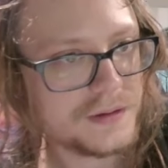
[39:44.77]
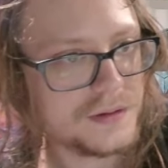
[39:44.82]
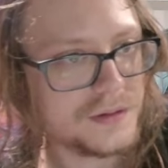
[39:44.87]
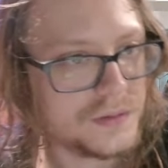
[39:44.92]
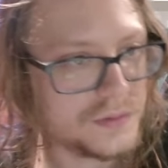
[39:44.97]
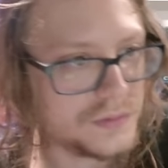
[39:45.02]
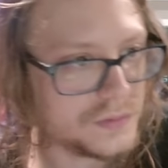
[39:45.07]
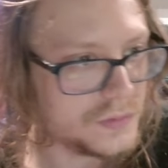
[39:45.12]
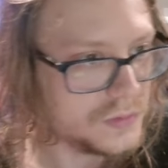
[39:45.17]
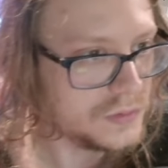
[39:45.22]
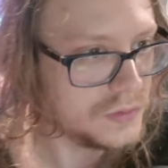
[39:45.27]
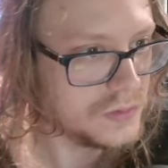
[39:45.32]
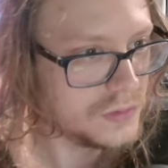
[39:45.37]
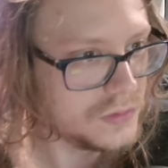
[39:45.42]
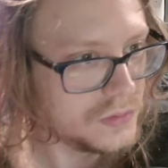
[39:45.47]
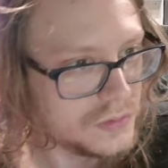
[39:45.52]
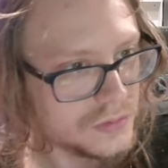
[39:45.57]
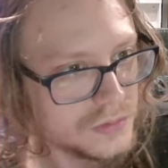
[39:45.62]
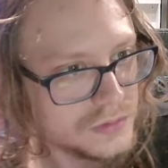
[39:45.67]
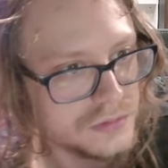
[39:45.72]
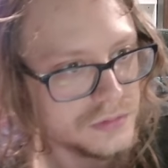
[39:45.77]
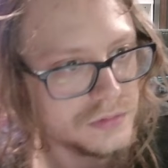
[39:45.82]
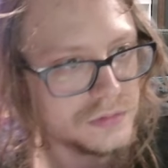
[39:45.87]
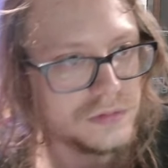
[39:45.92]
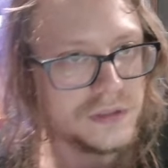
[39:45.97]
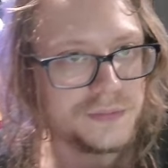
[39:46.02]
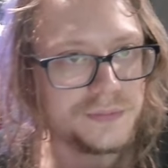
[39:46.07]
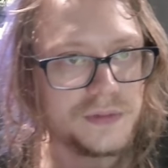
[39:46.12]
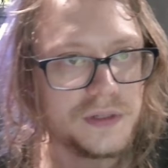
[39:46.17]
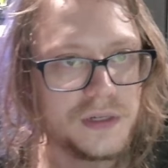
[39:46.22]
Ooh,
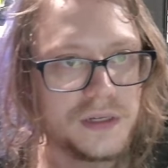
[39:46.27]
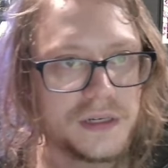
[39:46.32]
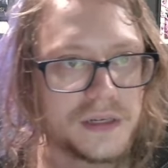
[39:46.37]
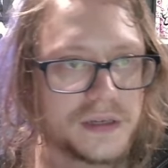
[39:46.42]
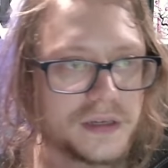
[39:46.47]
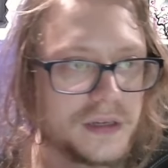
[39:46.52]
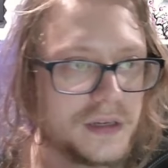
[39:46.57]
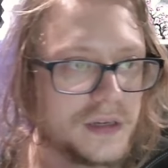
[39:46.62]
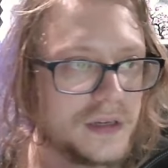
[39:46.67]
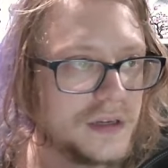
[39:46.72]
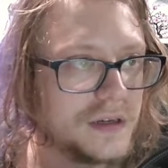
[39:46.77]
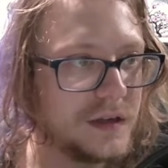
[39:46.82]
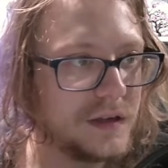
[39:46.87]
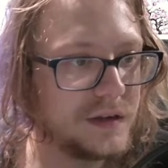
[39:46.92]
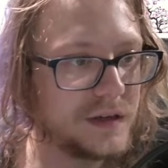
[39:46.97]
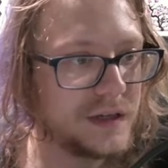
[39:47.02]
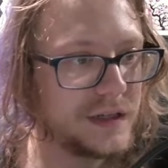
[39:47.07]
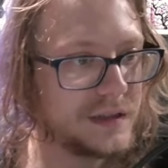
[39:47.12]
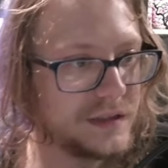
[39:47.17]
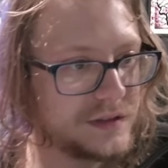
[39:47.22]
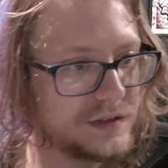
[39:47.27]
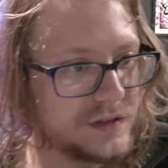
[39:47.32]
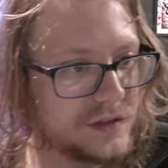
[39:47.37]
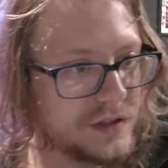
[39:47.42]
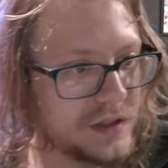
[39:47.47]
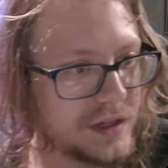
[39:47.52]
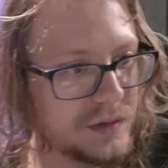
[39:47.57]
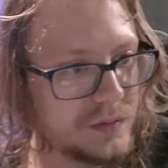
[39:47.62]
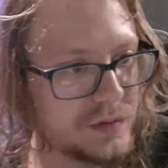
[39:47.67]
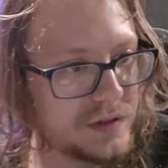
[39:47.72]
hypnotic. All right, let's
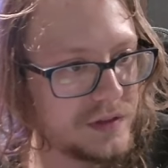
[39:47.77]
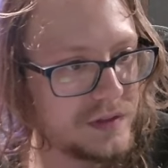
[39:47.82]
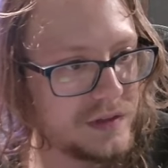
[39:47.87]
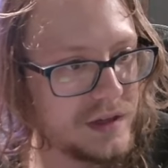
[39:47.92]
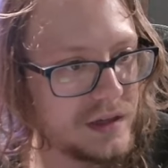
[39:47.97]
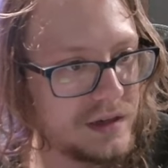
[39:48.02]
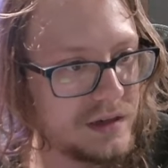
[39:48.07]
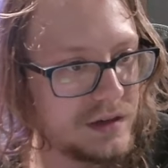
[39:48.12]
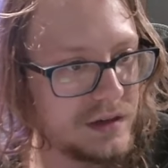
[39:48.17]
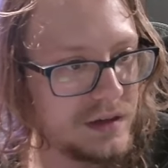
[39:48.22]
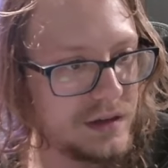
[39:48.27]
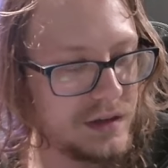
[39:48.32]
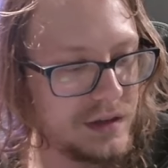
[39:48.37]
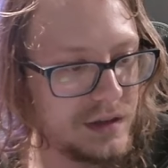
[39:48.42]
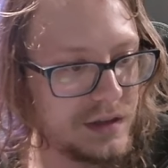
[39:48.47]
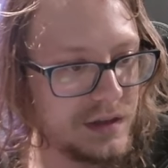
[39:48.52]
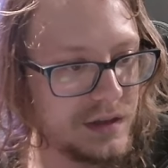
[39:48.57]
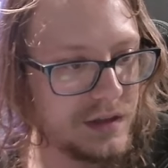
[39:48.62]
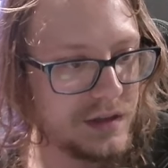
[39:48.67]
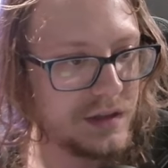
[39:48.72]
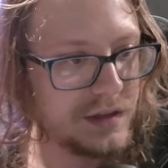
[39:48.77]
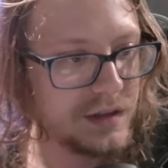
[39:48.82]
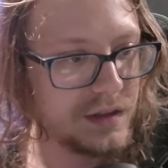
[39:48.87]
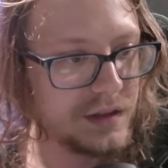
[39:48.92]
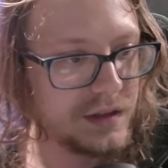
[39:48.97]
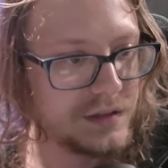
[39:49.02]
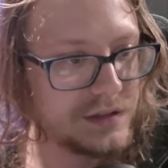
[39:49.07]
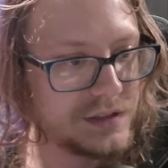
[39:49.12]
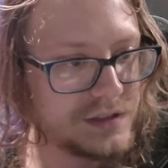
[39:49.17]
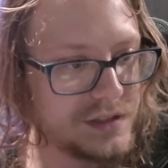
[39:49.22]
look at what that
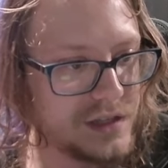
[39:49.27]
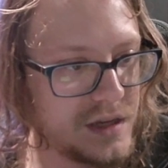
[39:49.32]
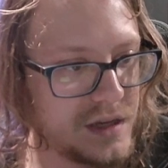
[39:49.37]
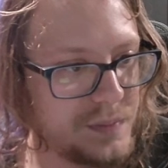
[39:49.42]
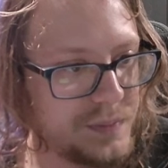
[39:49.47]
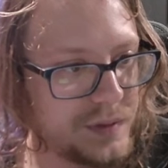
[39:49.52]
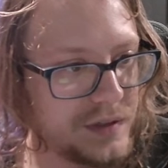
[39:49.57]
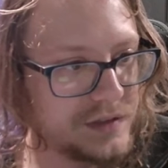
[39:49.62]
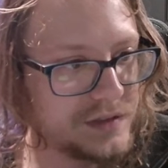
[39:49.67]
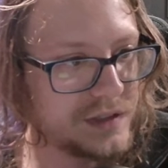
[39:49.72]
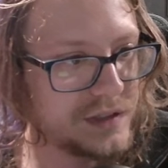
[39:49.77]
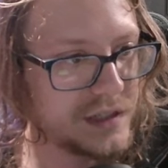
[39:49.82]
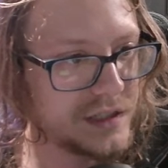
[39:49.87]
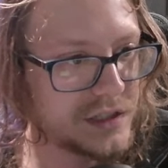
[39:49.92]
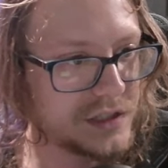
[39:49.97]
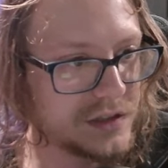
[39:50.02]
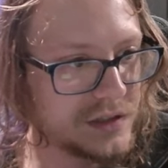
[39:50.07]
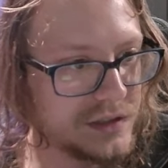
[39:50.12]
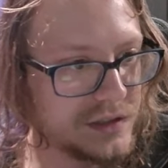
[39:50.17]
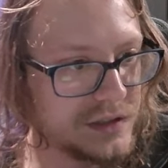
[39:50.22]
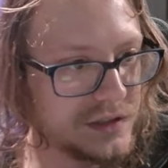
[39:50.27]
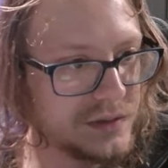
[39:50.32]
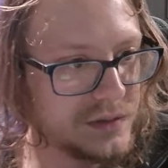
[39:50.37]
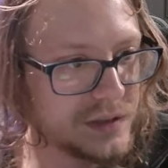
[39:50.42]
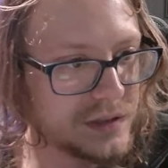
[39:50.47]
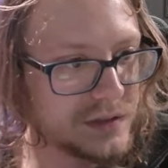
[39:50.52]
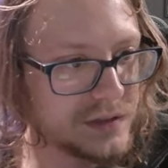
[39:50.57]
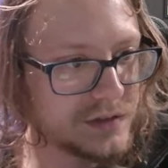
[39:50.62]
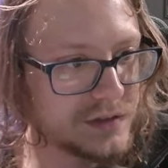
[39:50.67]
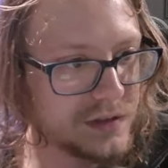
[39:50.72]
step is actually
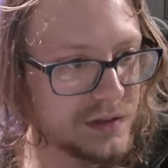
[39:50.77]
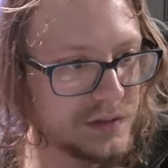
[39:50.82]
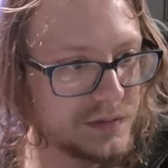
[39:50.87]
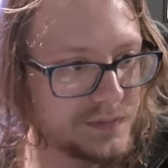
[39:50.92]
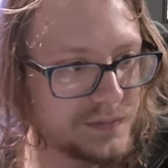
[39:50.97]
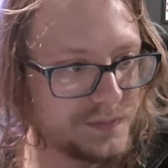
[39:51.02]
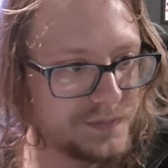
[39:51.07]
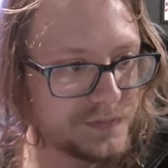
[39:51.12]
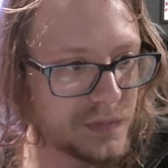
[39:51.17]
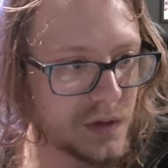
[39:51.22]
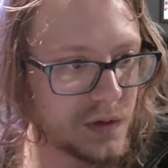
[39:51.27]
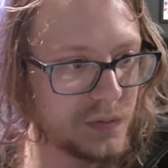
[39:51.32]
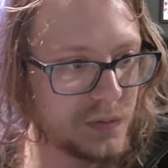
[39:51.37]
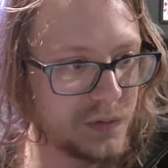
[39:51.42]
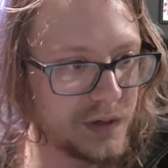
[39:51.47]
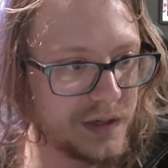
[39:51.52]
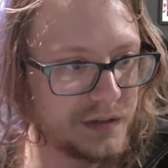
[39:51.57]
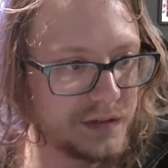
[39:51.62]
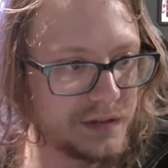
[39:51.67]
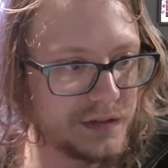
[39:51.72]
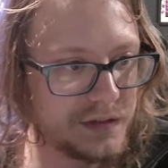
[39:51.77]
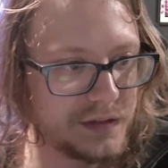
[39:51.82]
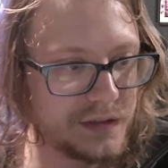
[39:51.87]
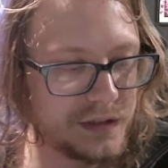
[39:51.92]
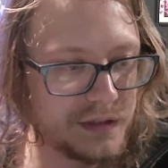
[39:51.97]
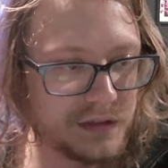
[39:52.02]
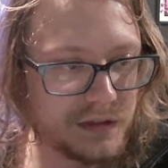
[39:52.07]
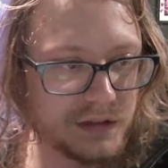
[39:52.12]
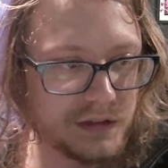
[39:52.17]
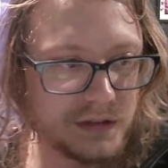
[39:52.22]
doing. So when
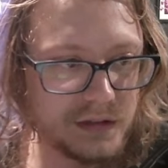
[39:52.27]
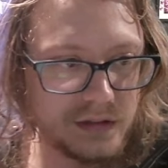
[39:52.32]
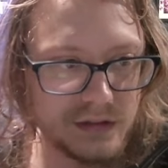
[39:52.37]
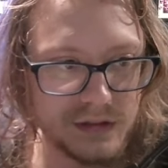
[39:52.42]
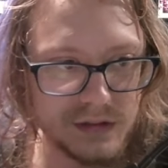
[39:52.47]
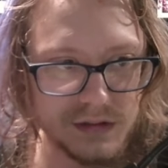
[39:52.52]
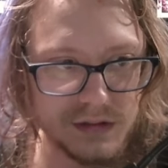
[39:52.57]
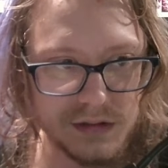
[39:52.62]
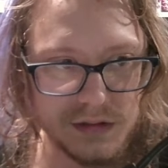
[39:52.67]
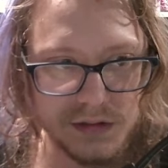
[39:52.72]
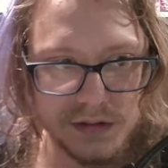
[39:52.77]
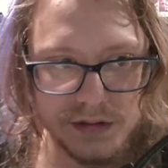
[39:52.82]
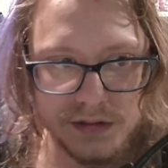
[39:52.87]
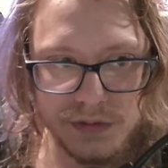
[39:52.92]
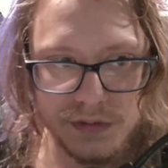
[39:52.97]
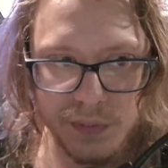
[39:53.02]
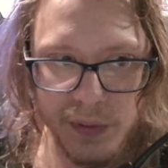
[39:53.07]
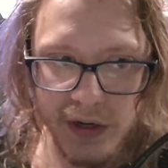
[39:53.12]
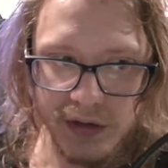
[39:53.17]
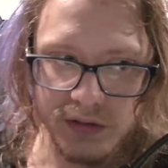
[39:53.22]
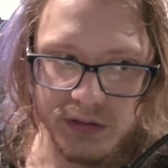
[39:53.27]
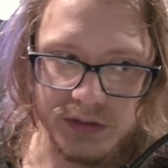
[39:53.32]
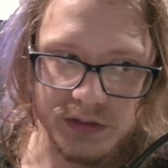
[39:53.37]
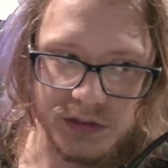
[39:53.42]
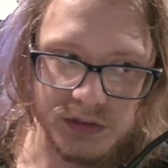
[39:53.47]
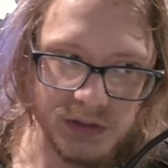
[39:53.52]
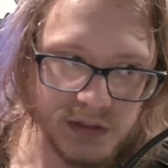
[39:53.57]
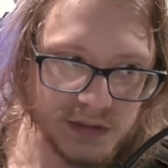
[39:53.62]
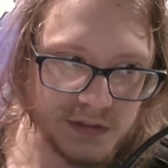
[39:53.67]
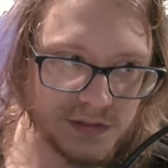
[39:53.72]
the spiral
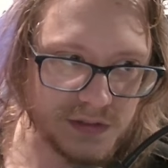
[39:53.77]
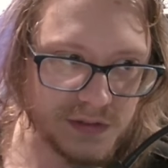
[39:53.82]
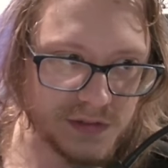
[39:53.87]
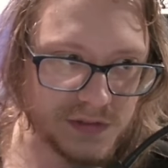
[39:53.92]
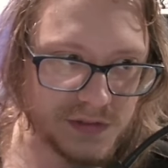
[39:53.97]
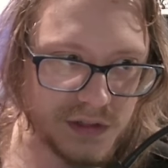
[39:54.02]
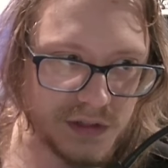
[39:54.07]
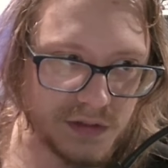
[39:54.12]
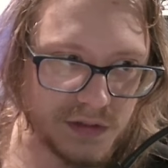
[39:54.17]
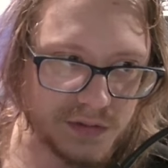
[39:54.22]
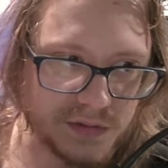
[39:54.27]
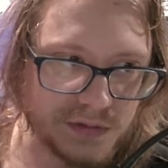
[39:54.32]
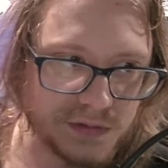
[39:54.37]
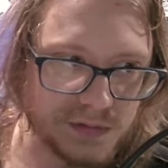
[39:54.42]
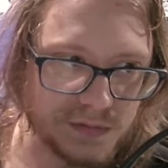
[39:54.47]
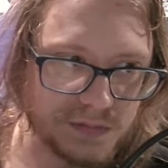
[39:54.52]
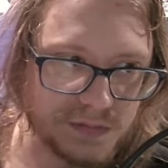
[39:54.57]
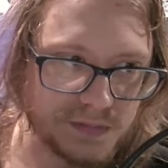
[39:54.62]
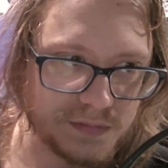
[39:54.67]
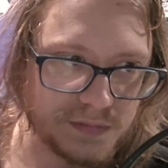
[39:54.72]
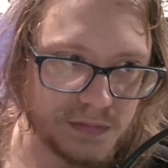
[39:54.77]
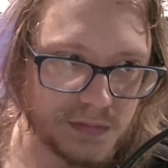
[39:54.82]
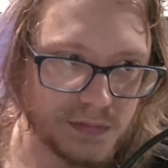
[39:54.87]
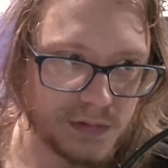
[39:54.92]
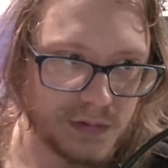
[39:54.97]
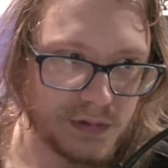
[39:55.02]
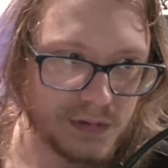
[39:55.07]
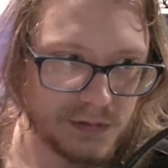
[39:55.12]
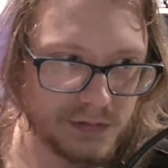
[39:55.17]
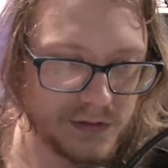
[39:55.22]
draws itself,
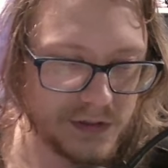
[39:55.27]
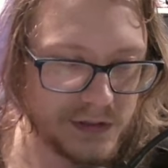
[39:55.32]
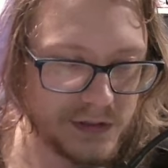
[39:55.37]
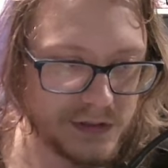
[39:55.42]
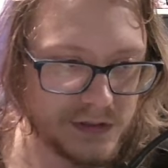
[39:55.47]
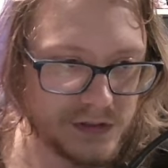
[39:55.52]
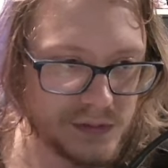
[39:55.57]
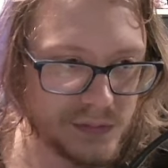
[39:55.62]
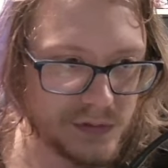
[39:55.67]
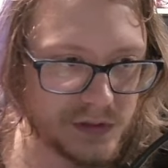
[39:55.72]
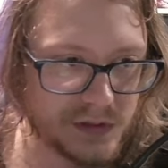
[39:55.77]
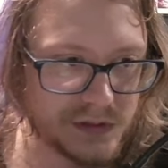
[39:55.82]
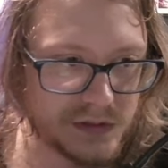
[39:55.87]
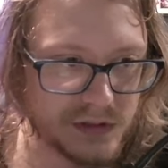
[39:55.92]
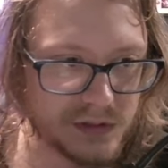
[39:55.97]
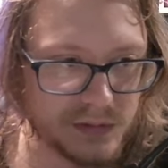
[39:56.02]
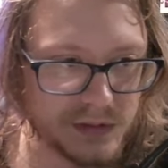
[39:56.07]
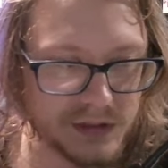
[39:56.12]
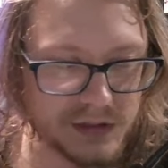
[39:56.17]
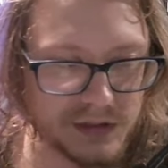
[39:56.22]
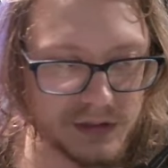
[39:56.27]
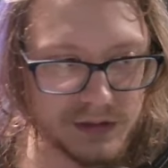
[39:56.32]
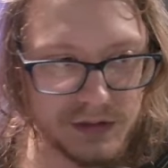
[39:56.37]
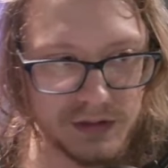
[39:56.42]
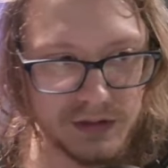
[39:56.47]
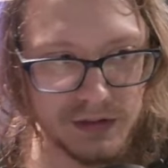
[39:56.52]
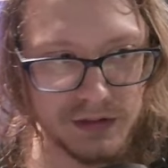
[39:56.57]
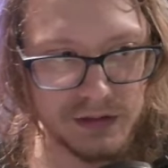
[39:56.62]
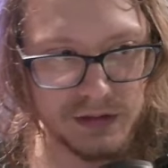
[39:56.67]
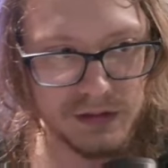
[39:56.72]
very similar to the way that
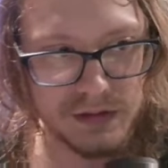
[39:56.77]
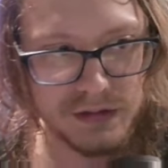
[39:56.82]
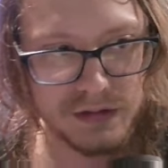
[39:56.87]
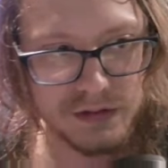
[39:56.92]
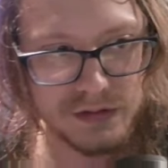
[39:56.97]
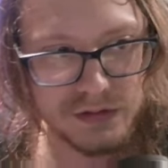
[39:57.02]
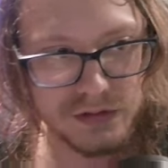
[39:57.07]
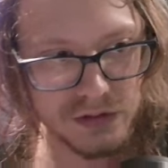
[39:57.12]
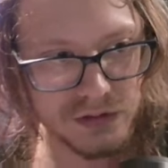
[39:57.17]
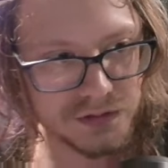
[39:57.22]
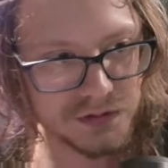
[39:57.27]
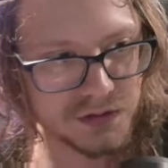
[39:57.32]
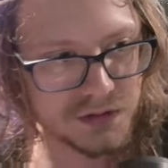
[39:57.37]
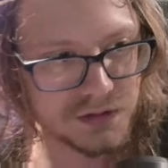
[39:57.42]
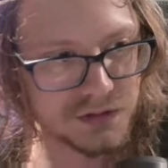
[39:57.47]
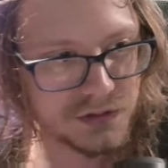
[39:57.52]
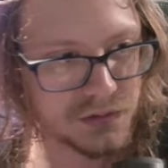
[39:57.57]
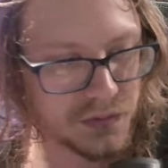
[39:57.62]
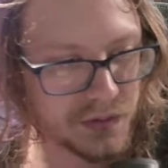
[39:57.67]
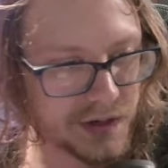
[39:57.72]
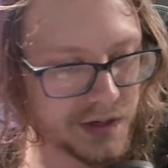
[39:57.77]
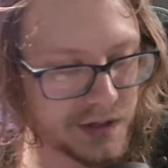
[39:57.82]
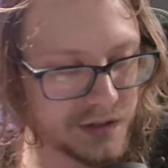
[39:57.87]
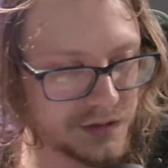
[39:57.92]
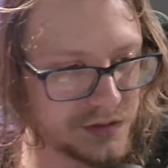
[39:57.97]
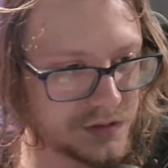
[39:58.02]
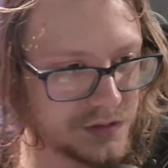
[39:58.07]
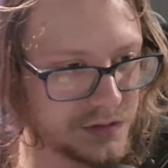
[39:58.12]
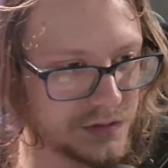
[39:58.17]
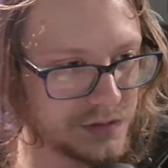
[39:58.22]
the circles and the
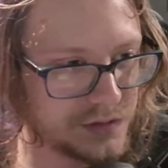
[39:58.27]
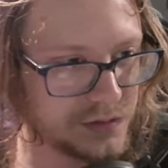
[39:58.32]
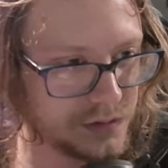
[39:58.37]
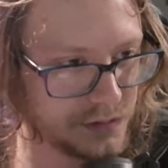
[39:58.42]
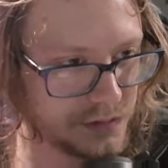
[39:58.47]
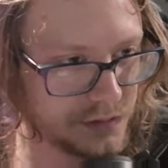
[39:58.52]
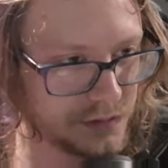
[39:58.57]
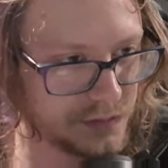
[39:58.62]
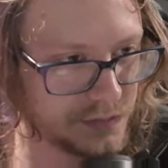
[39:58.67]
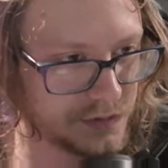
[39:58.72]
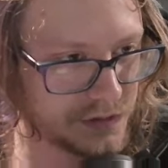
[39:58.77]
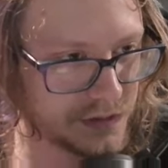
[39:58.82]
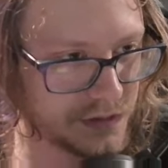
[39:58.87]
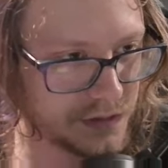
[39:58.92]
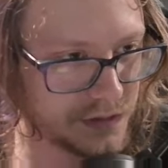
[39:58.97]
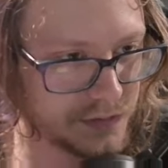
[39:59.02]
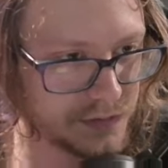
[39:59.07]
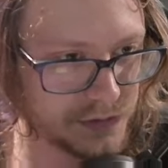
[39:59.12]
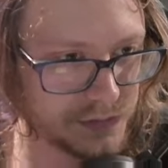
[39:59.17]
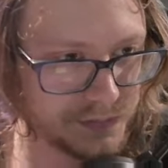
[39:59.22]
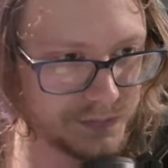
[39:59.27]
squares drew themselves,